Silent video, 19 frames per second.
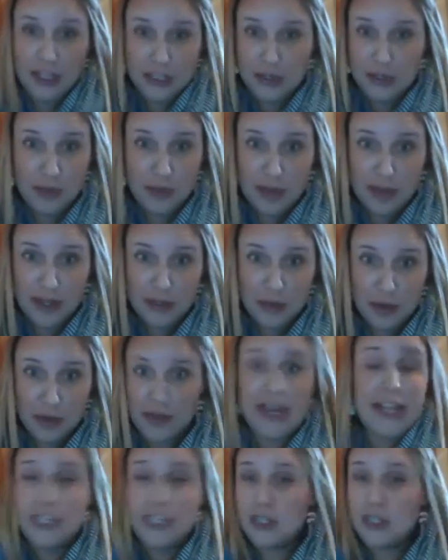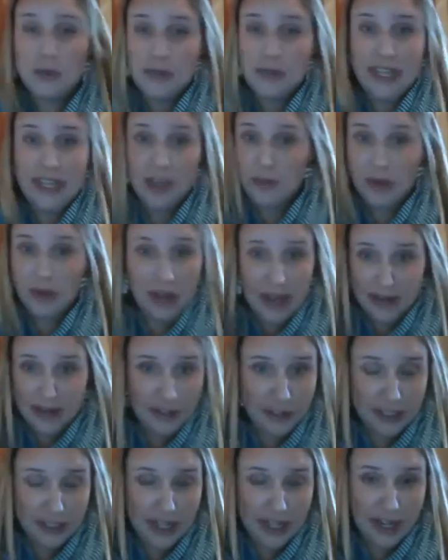to the mentor, then I don't take up a lot of
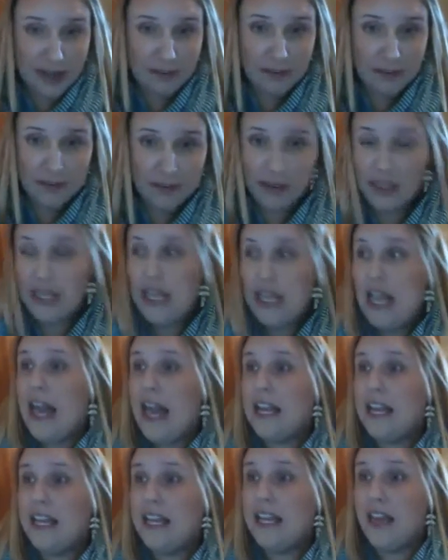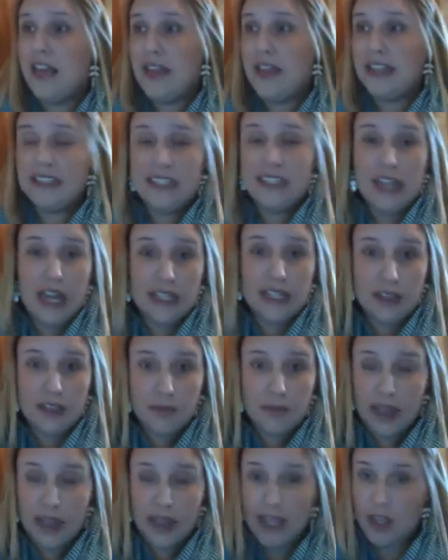their time. And again, that's not
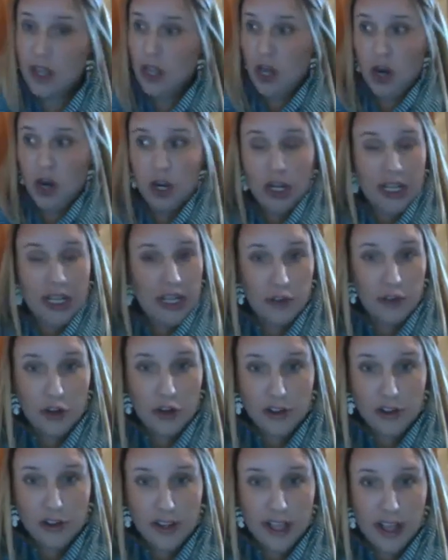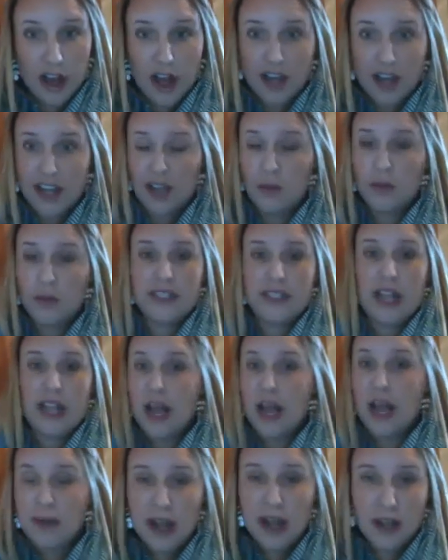even early on, it was,
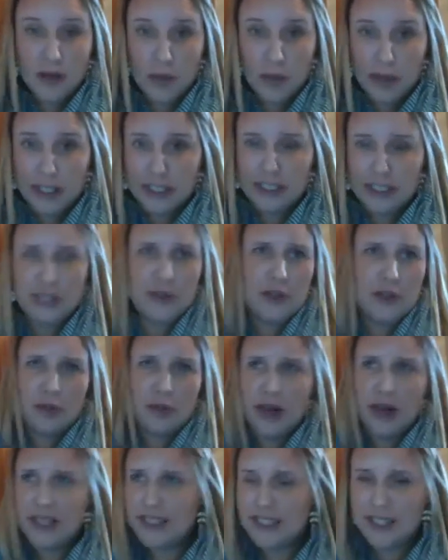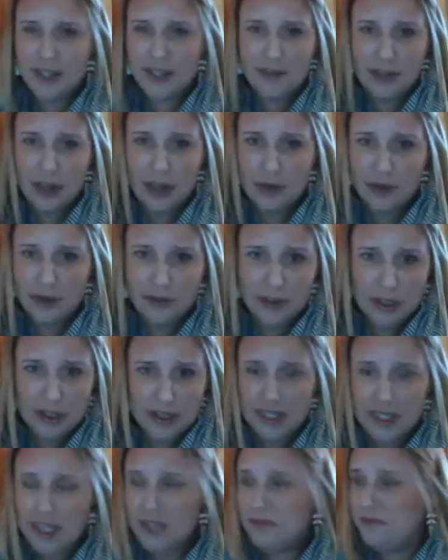I'm not going to the president of the
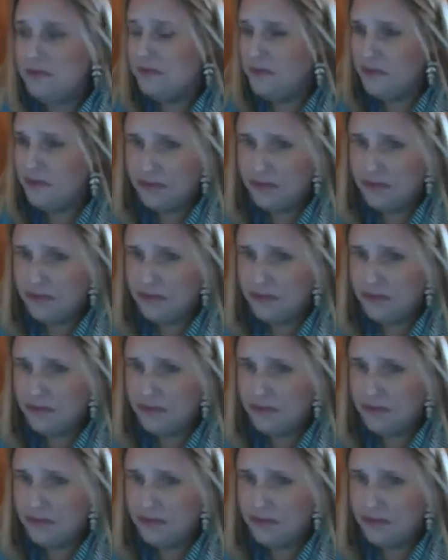university.